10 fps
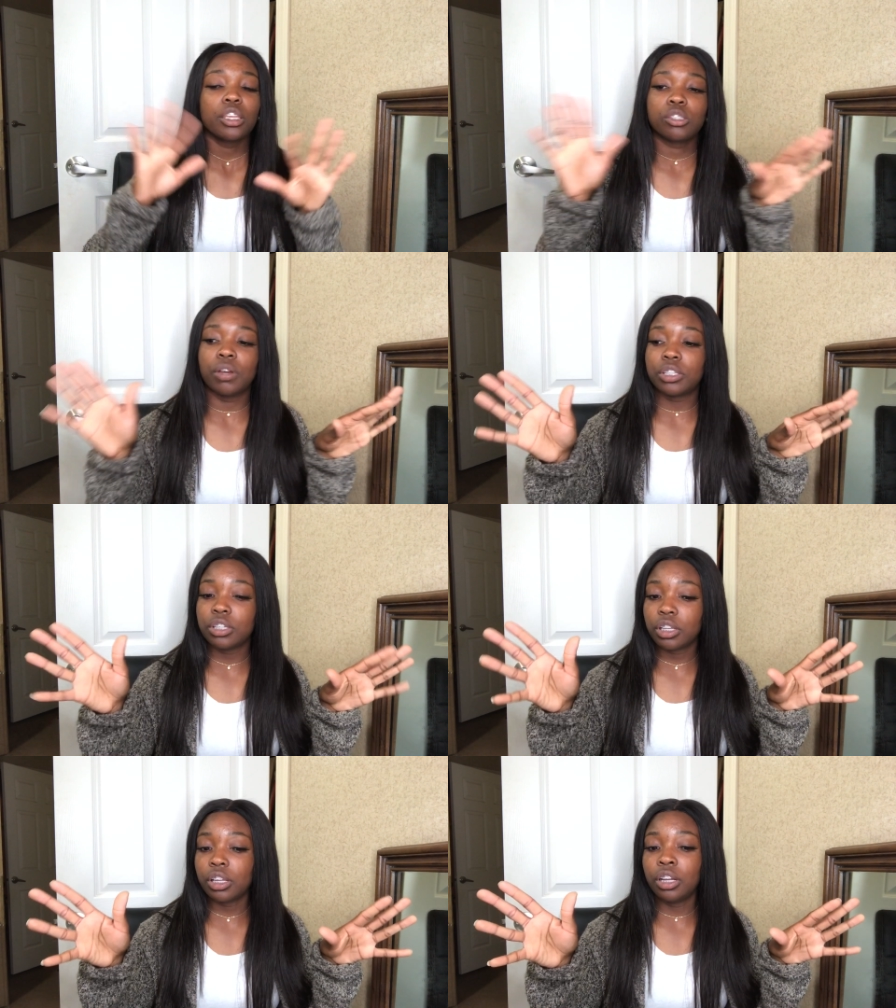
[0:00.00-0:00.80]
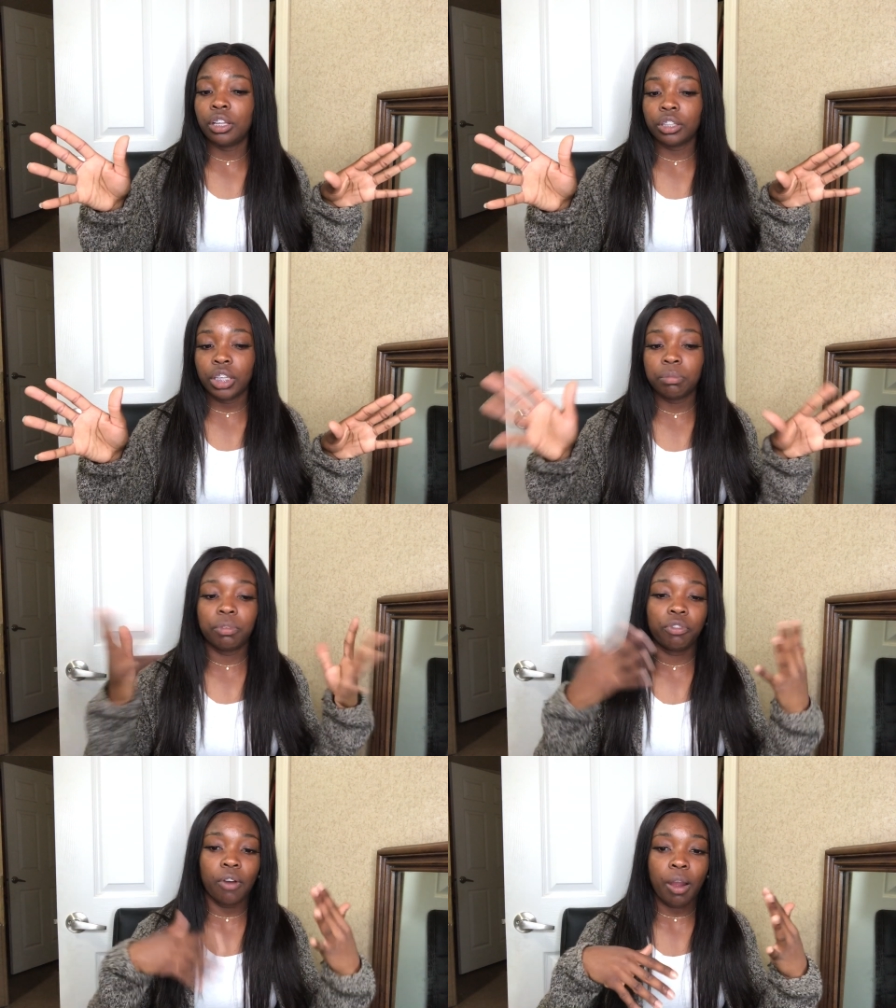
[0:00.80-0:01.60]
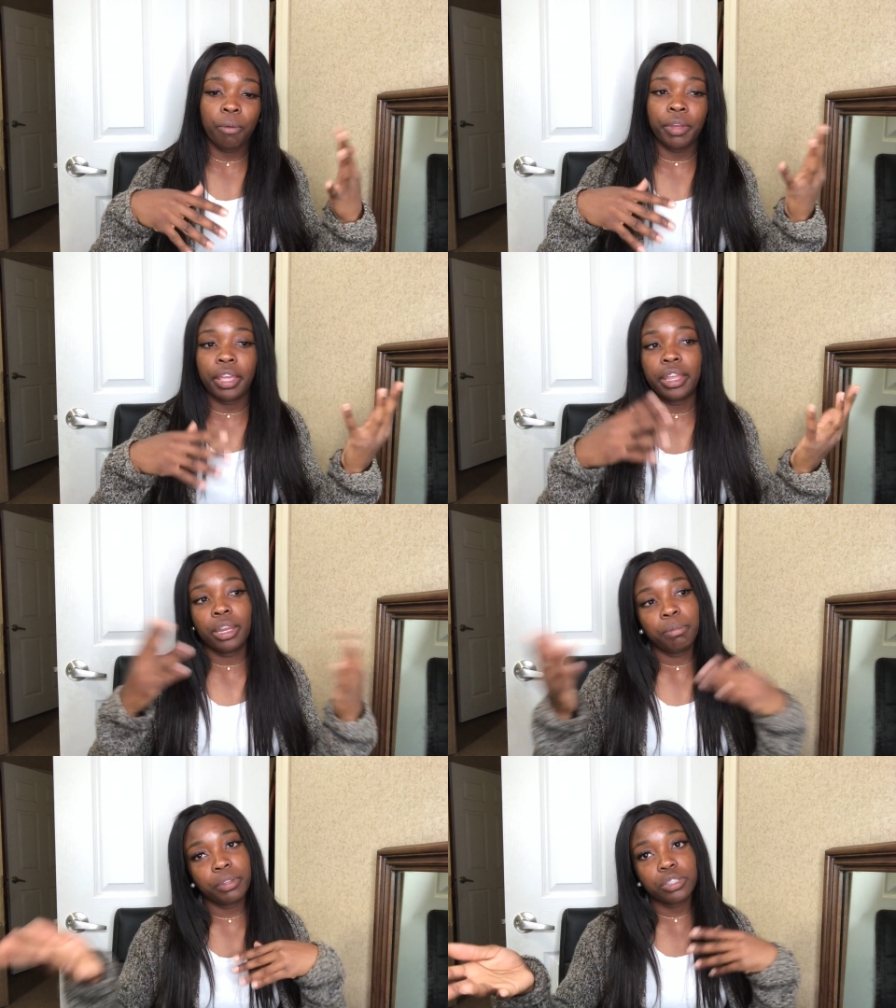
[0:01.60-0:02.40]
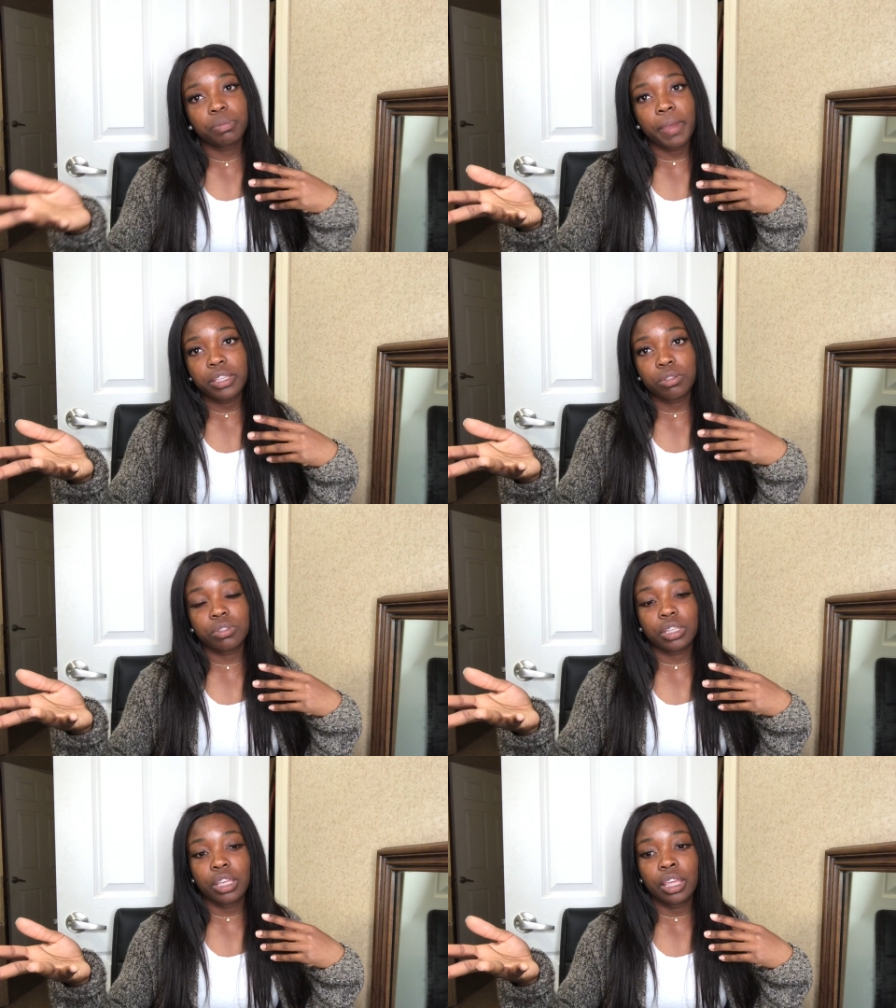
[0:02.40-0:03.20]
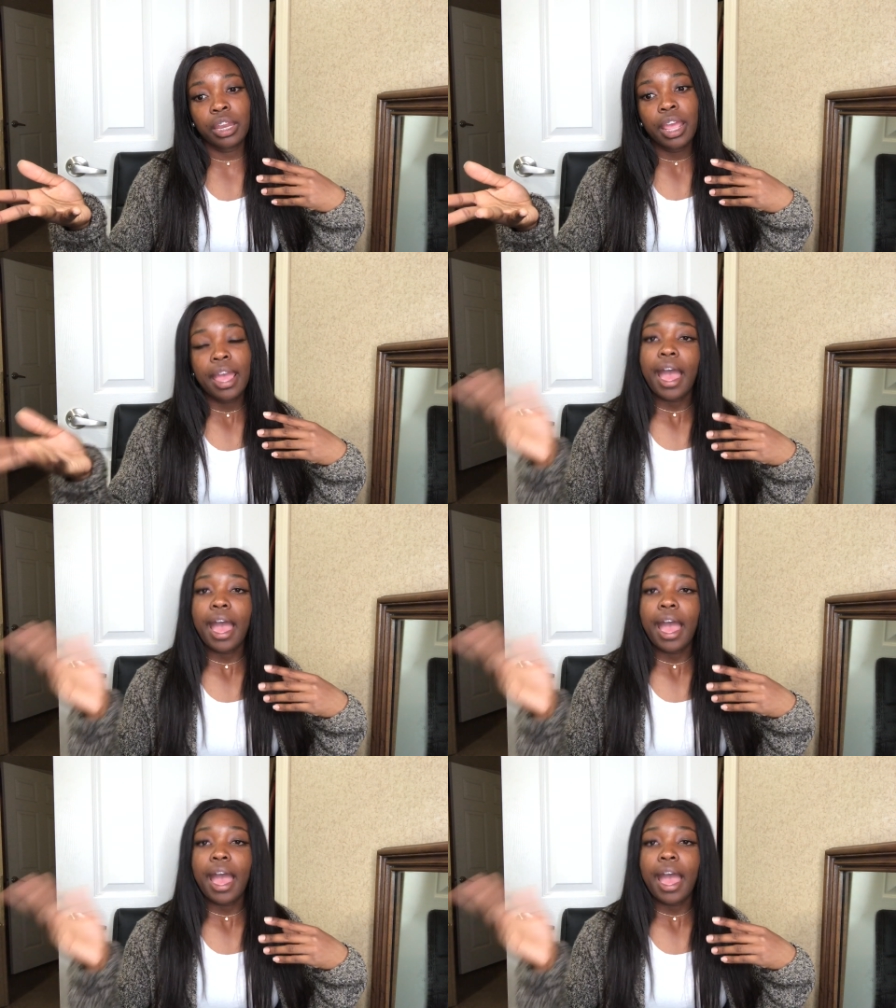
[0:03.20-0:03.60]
so I took Aleve before I went and they put the spacers in.